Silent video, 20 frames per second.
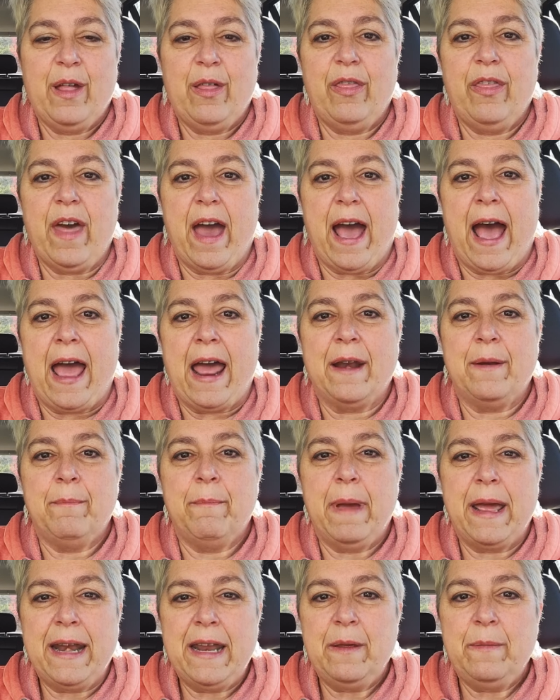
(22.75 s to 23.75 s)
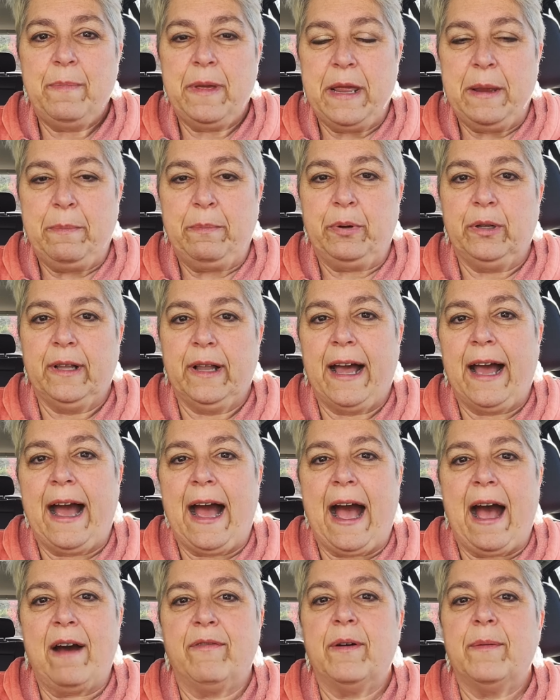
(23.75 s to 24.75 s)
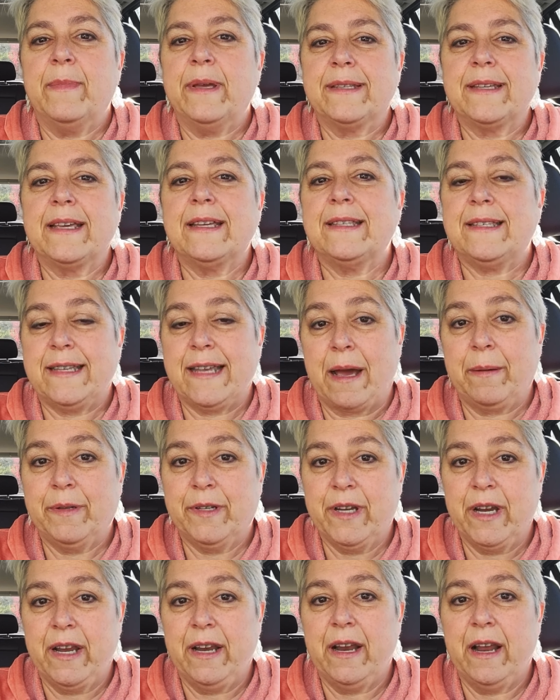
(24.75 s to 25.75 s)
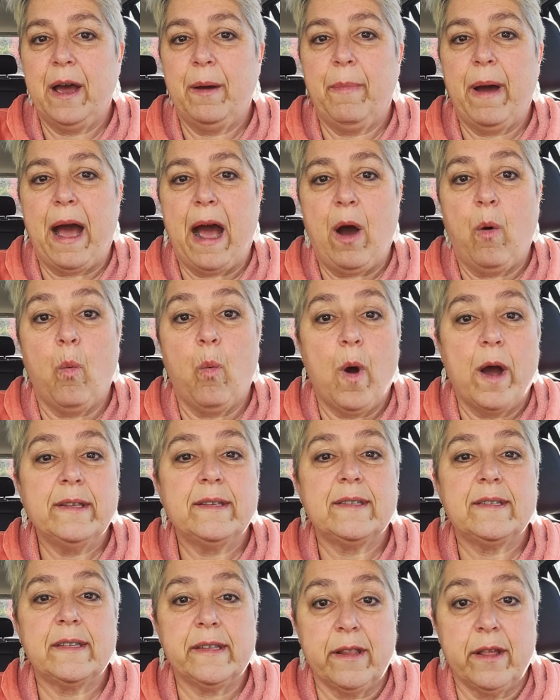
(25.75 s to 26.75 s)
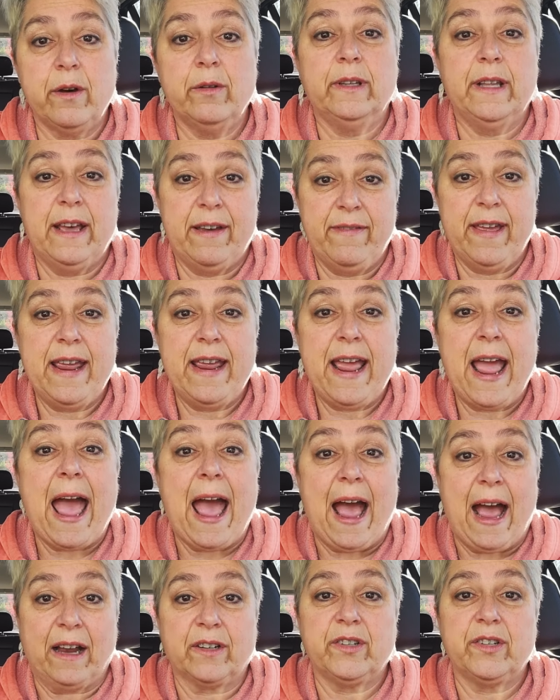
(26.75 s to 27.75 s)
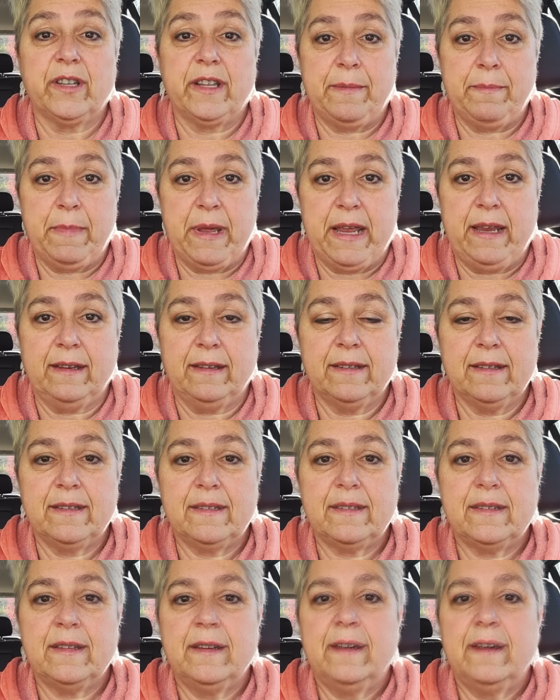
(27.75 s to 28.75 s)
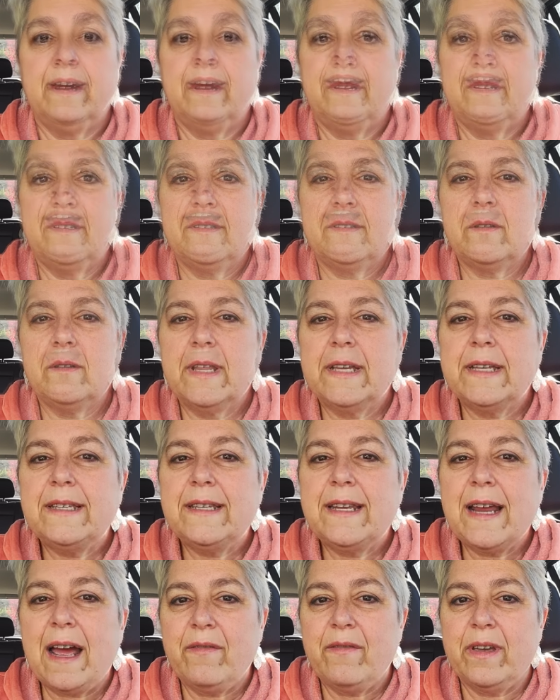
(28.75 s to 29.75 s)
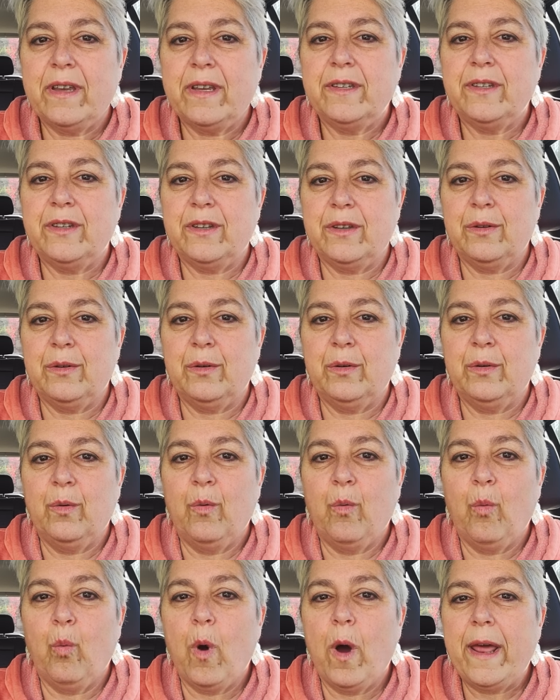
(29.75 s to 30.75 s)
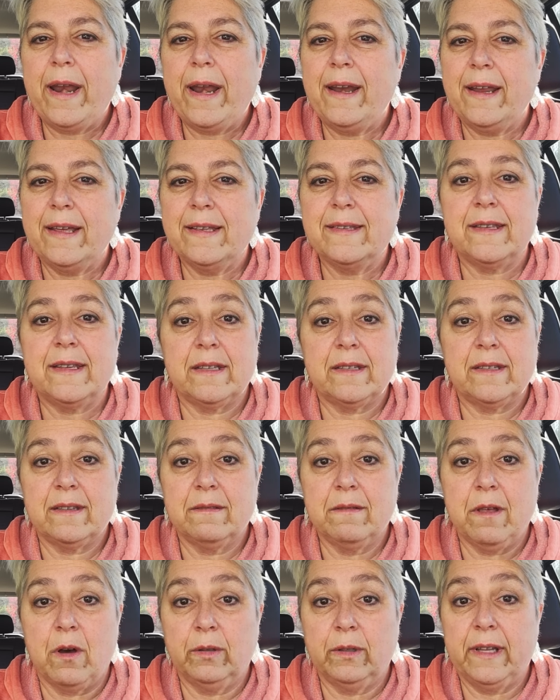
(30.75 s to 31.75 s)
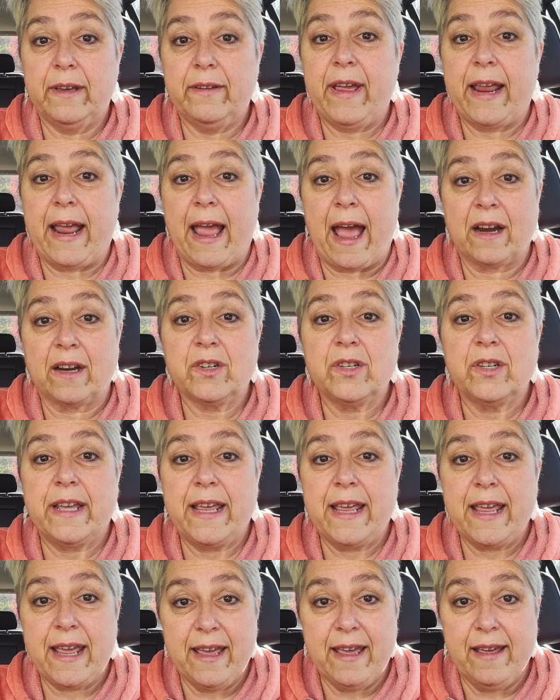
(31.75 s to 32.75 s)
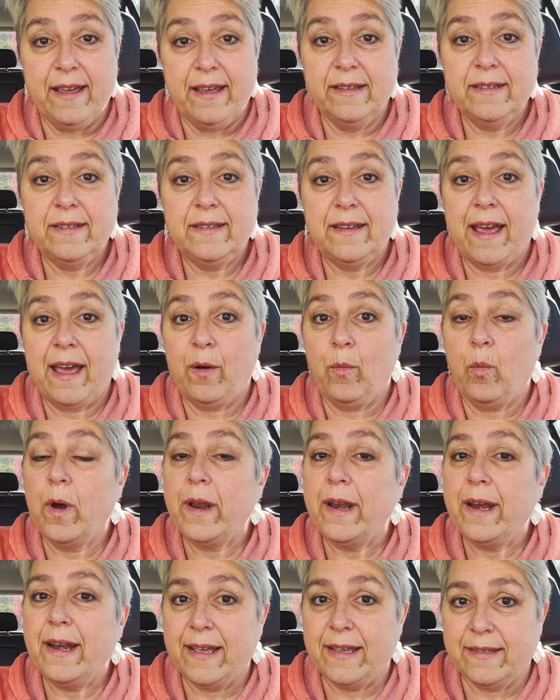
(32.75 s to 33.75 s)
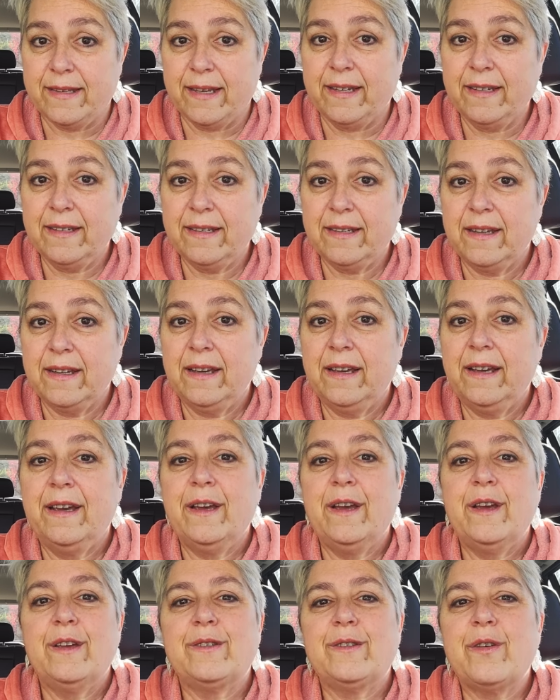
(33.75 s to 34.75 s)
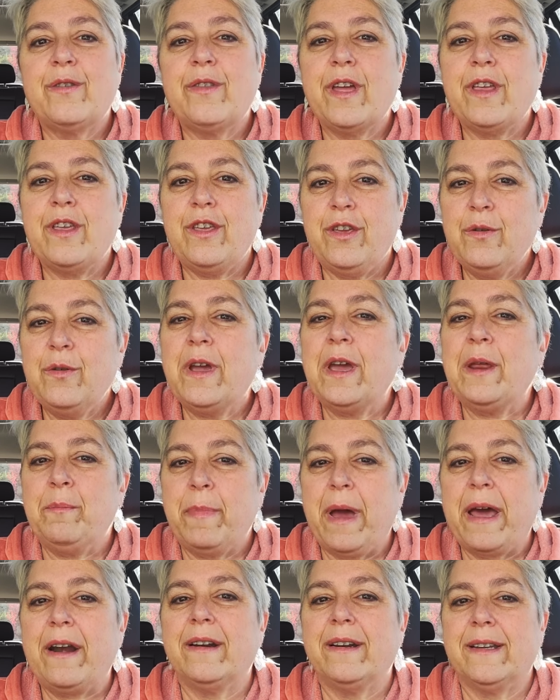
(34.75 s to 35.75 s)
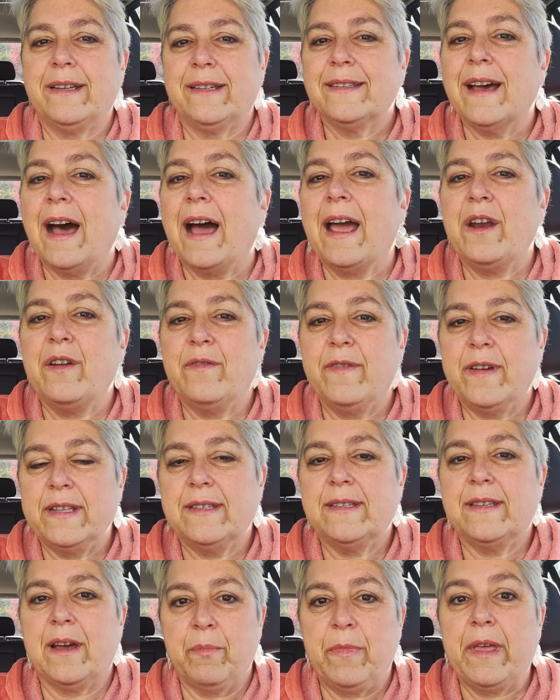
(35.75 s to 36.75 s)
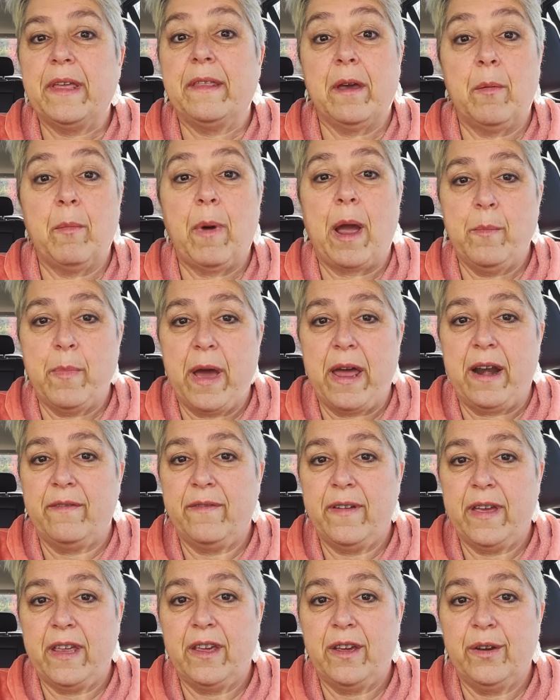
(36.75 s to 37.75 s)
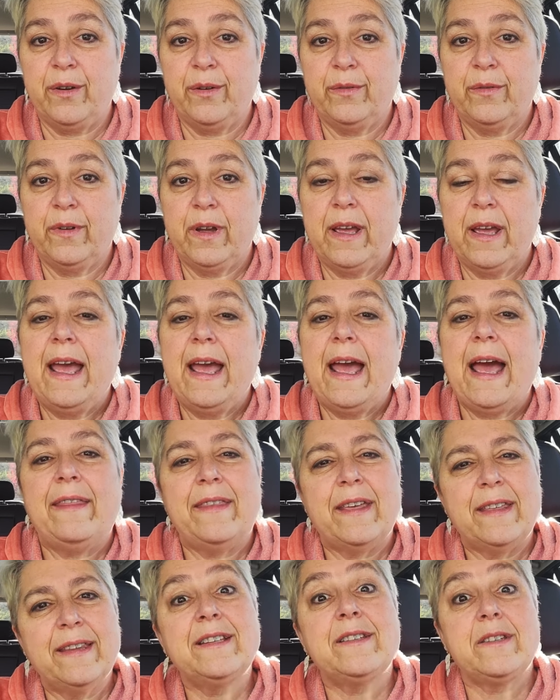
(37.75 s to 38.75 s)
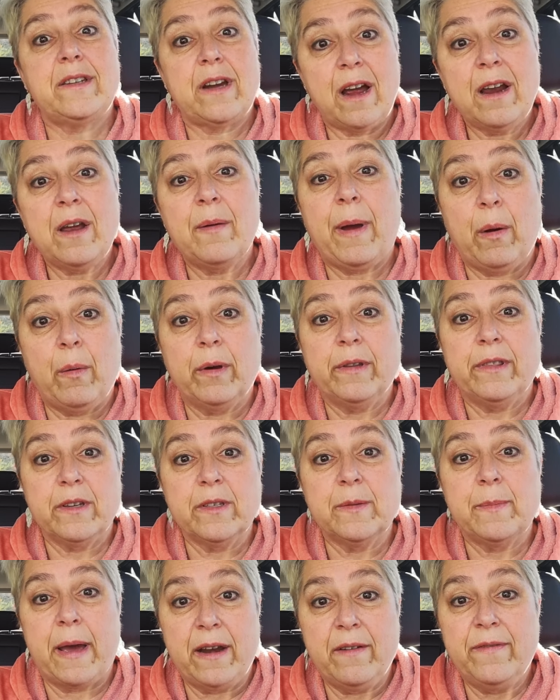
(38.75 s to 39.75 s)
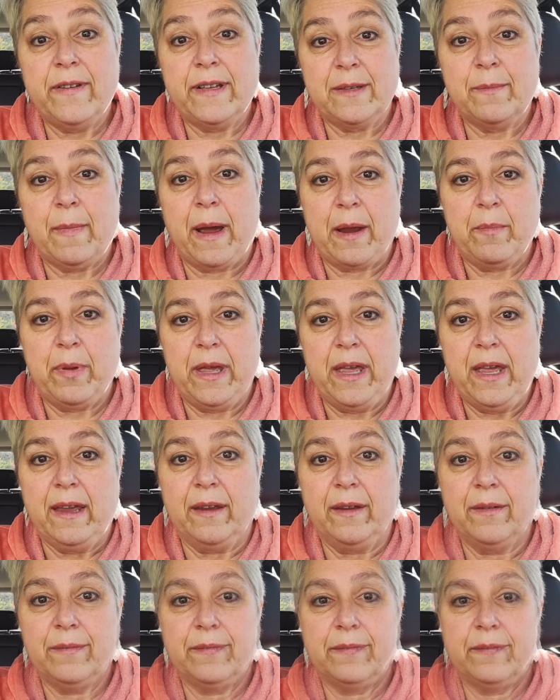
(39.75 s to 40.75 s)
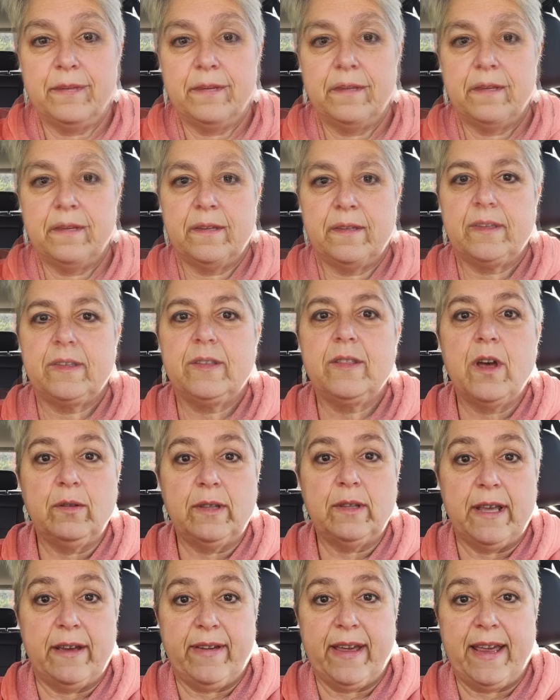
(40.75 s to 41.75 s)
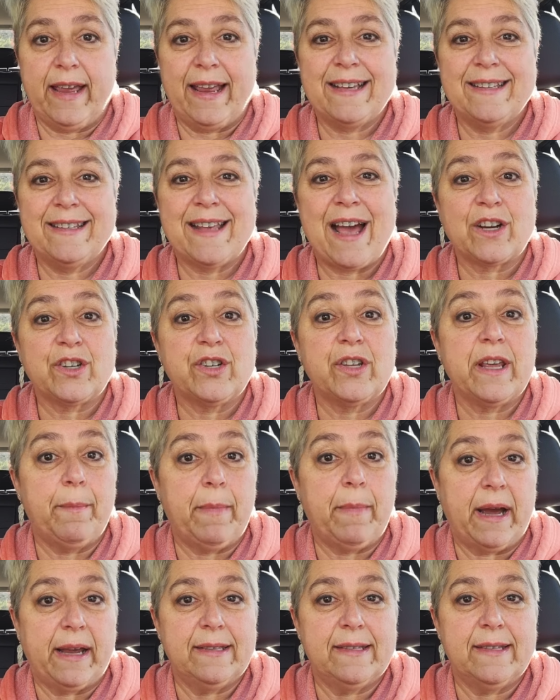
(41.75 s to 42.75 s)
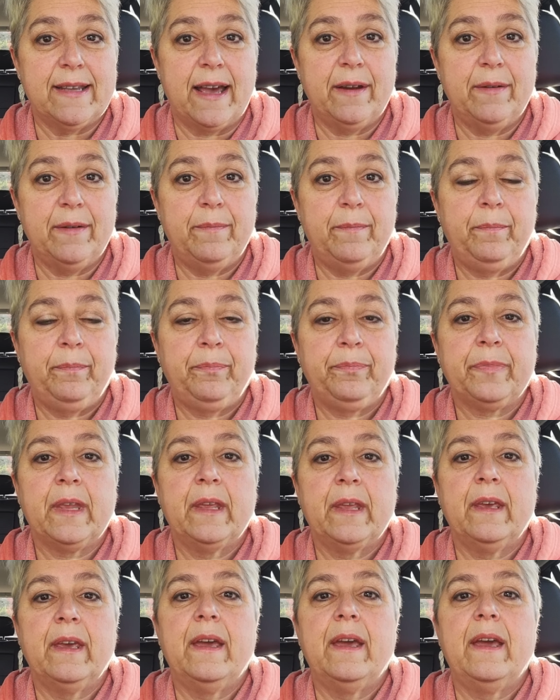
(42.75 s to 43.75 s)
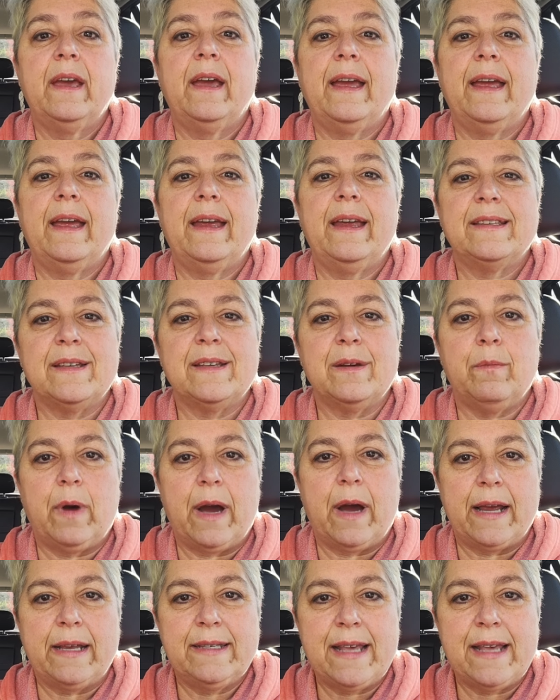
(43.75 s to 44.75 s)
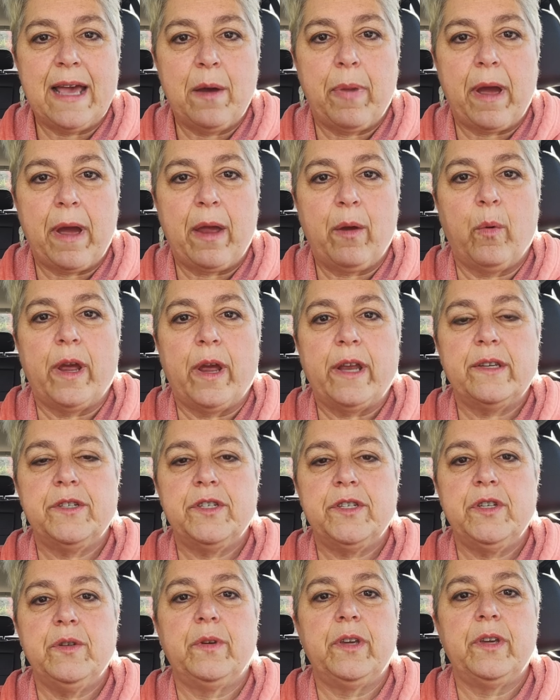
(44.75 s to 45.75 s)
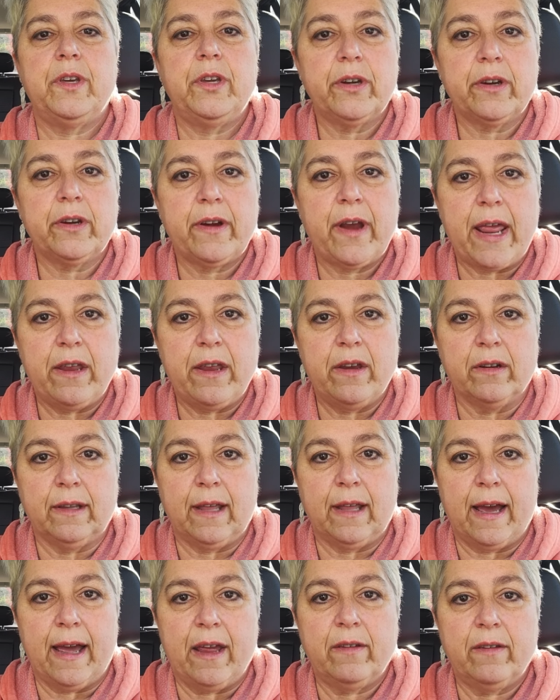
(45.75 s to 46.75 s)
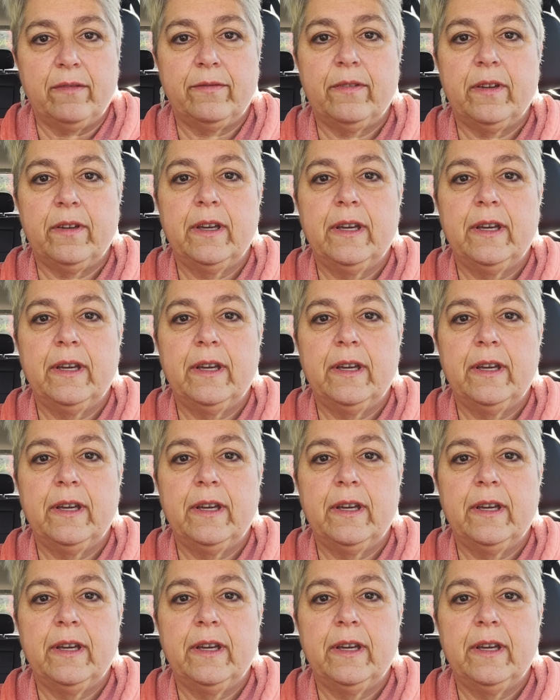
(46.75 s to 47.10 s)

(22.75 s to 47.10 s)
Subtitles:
that many people have a misconception about what slow living actually means. So let's dive into what it is that slow living actually is and what it isn't, so that you can better decide if it's something that might benefit you. And then let's talk about what those benefits might be. Slow living is actually a mindset. It's a mindset by which you curate your life